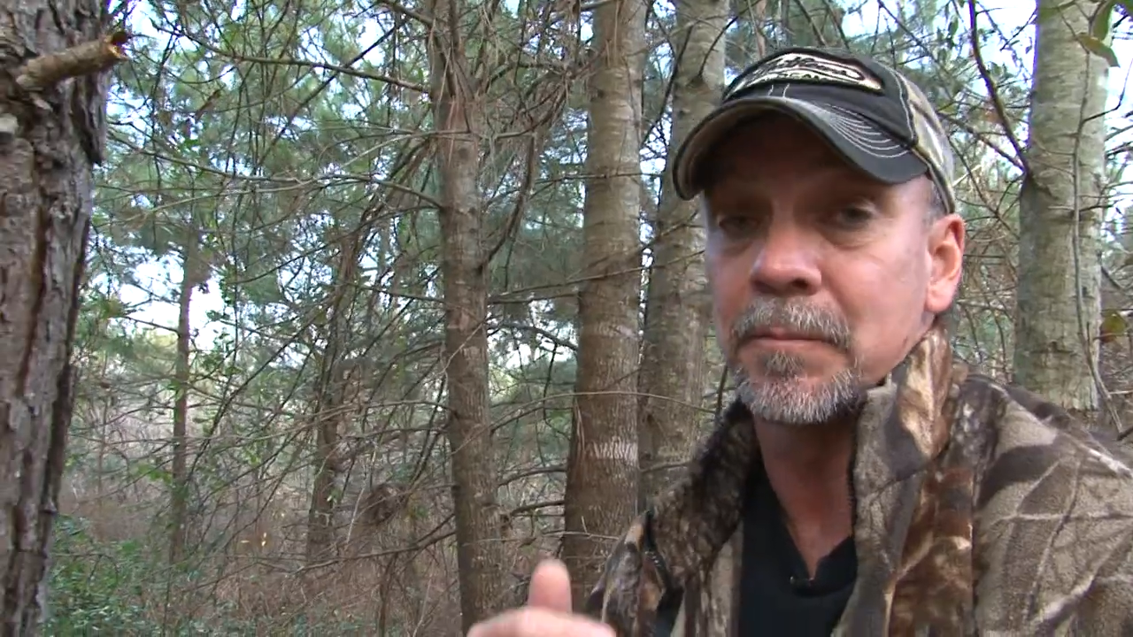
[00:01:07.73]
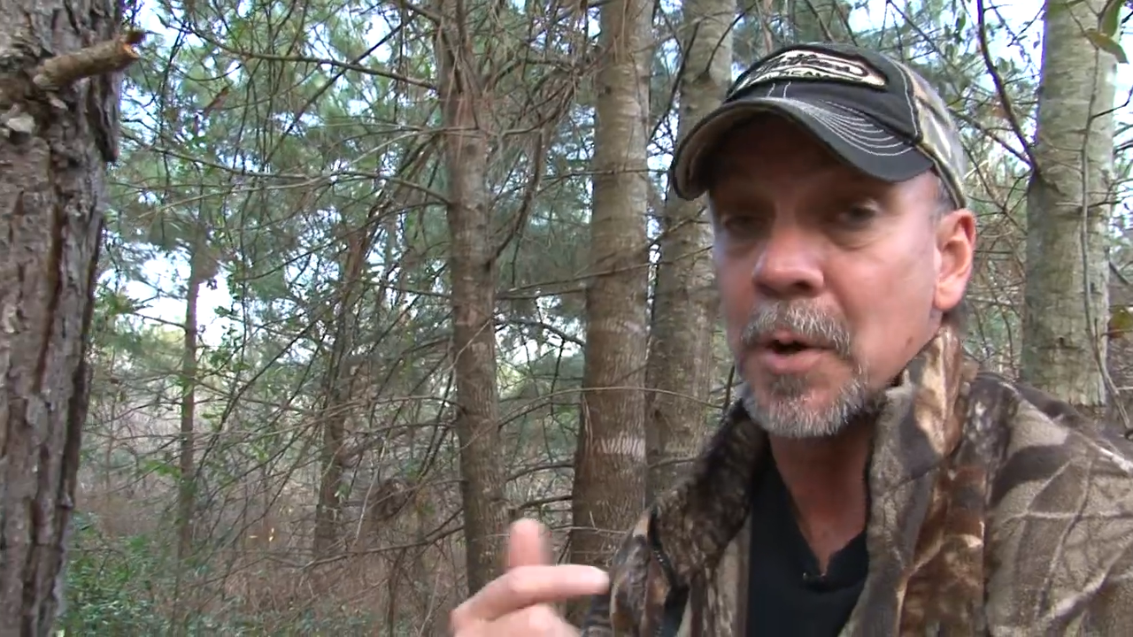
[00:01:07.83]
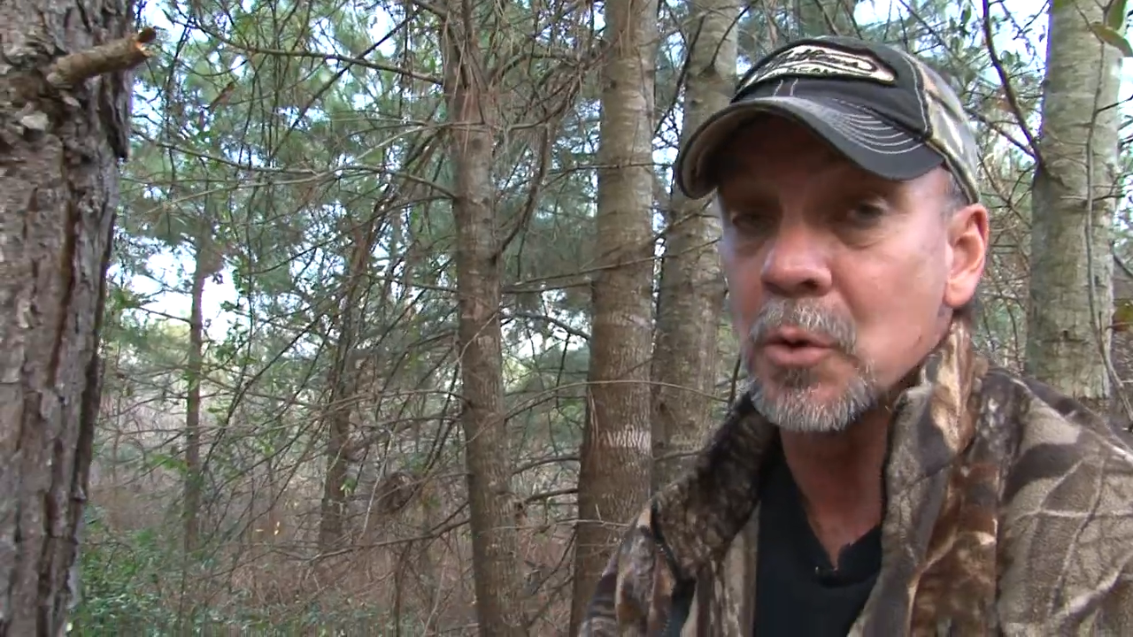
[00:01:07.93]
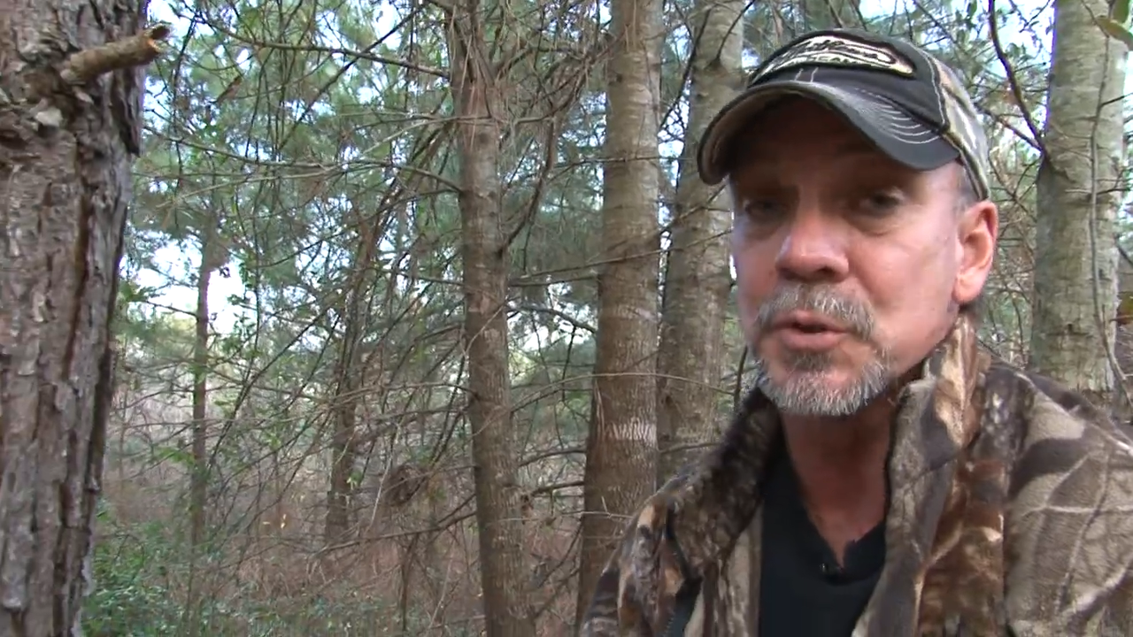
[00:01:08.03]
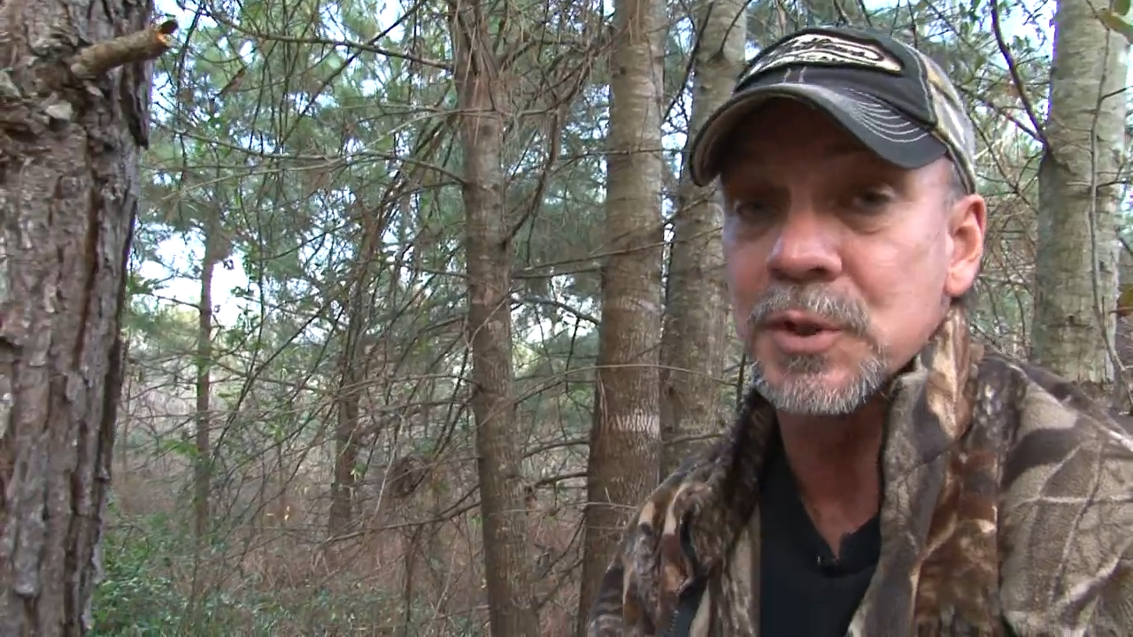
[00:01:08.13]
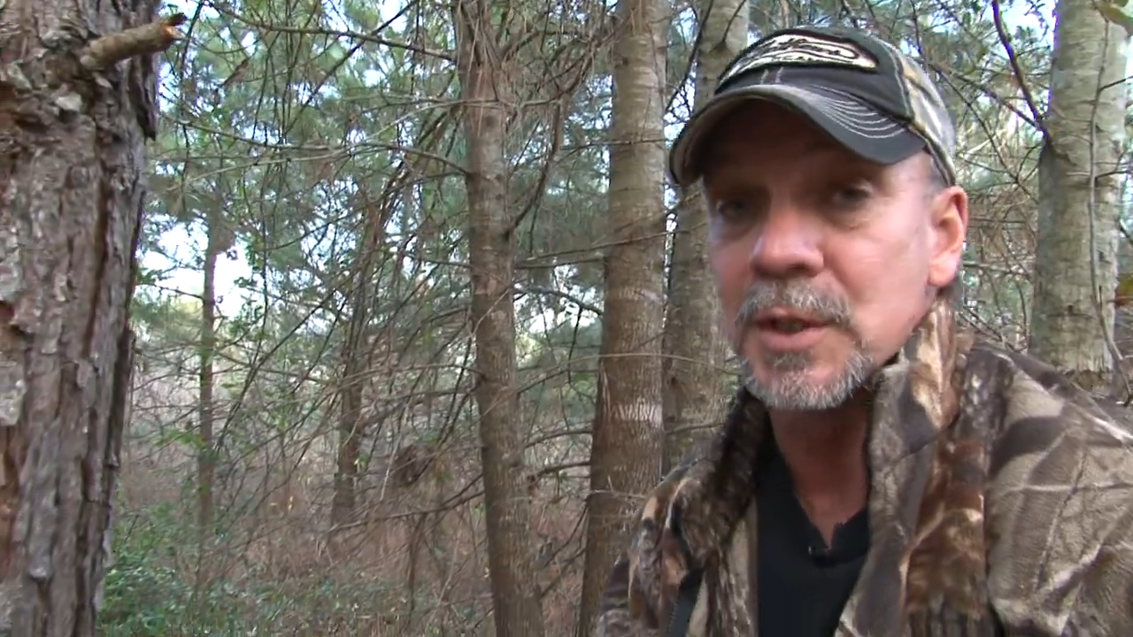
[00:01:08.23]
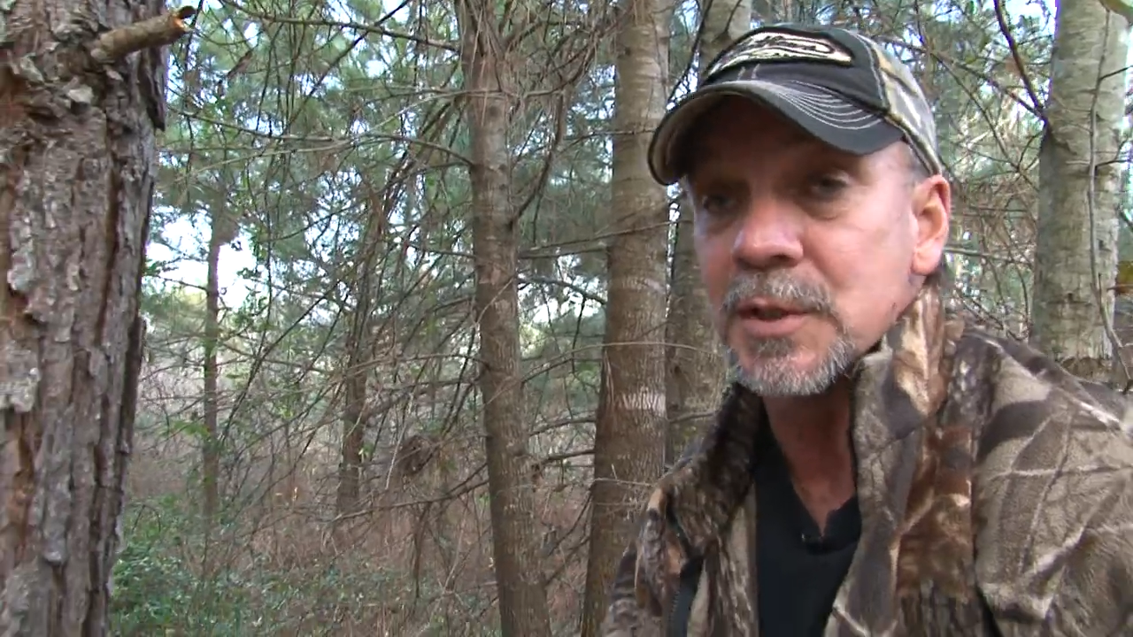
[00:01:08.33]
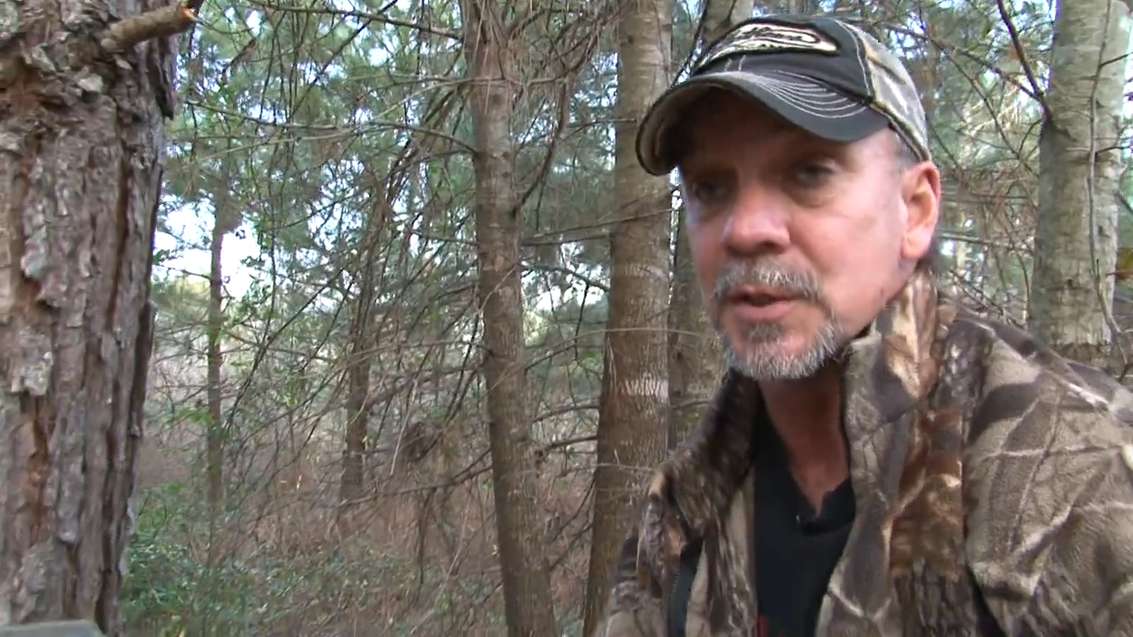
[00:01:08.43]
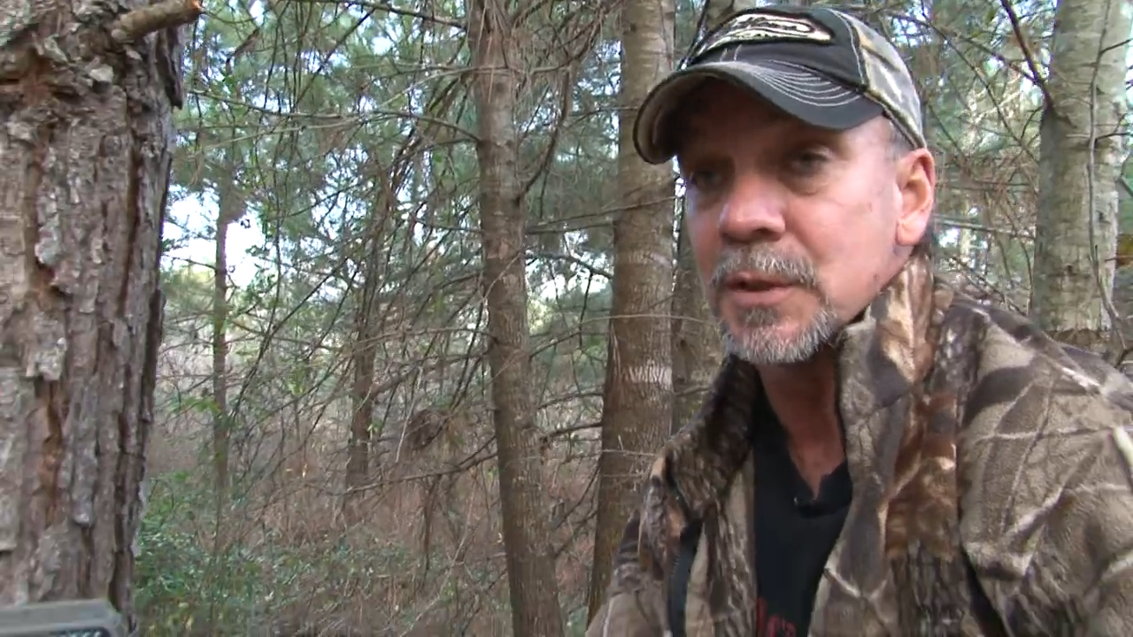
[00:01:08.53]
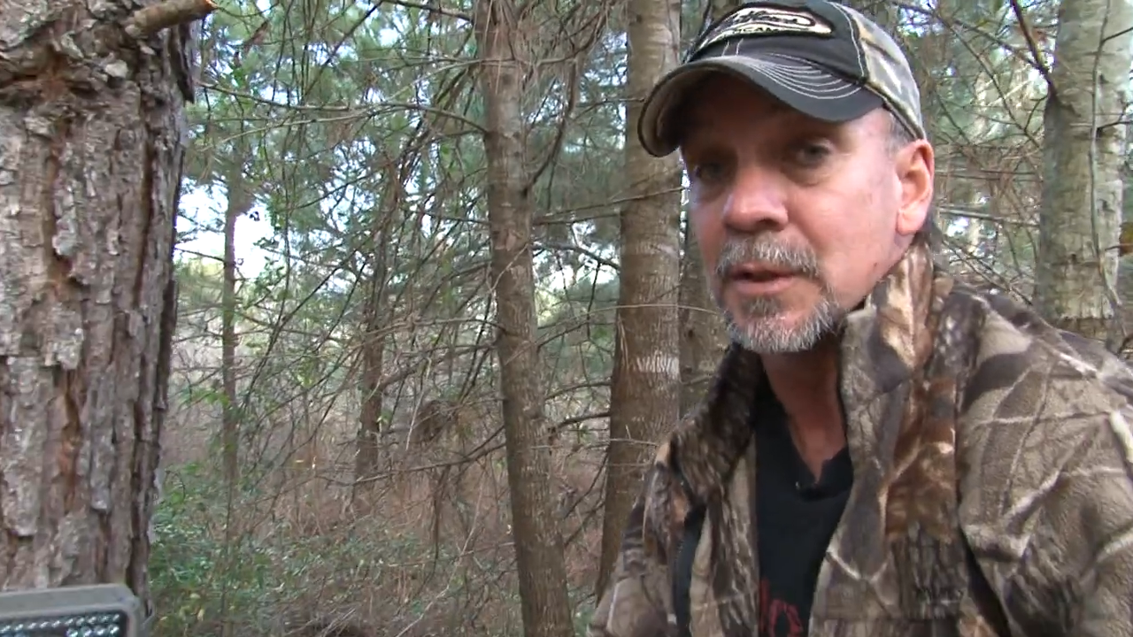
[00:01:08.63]

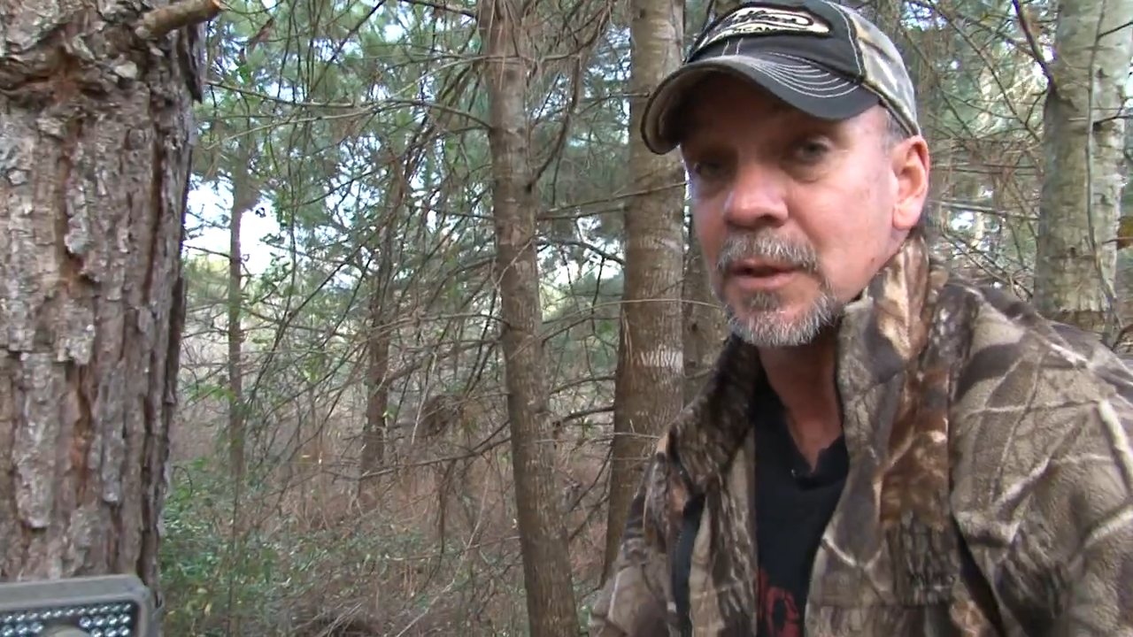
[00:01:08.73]
post-season